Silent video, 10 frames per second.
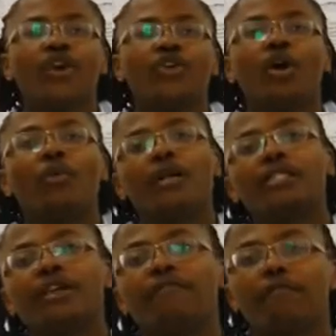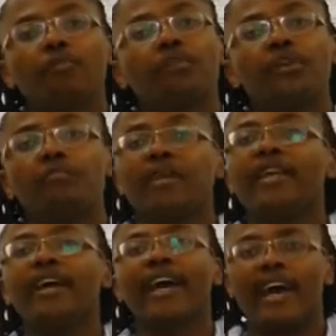You are watching Footprint
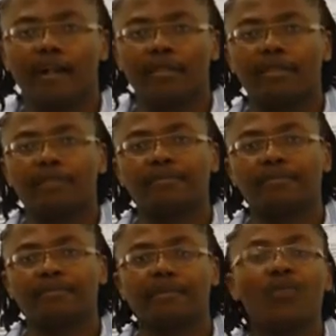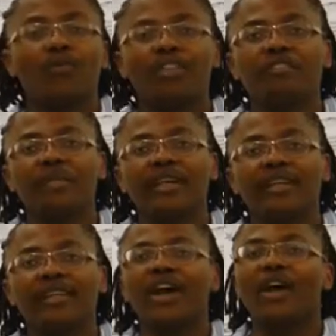Media Health with
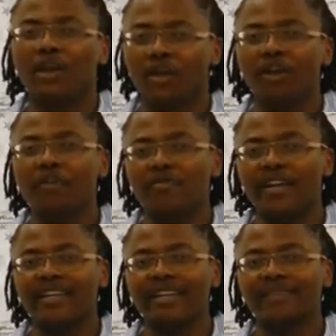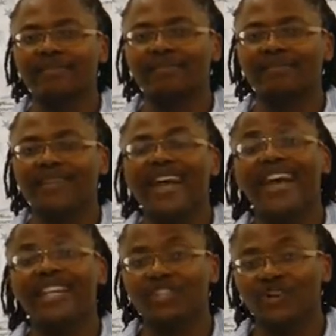me, Lunga Gumede.
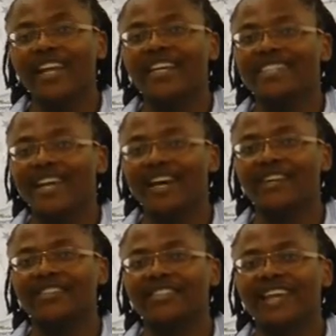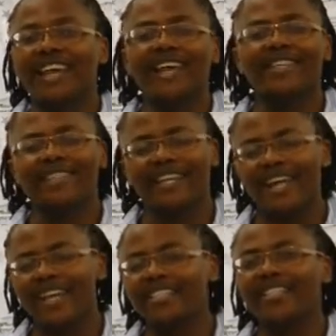And joining us now is the
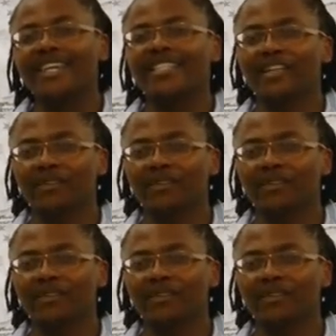internationally